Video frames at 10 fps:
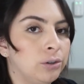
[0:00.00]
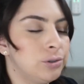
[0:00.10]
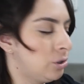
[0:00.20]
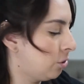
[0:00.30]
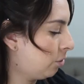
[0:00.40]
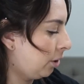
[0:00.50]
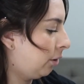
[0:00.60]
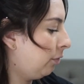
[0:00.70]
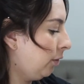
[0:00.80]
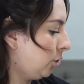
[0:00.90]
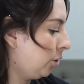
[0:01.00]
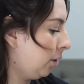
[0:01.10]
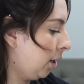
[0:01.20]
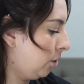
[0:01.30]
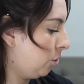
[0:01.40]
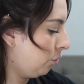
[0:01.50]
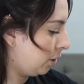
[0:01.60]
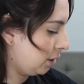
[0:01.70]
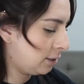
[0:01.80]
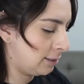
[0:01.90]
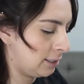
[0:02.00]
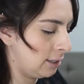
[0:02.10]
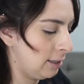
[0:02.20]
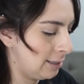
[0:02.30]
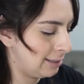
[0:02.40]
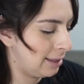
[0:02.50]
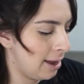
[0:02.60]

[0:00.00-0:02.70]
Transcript: Also, another feature that I noticed is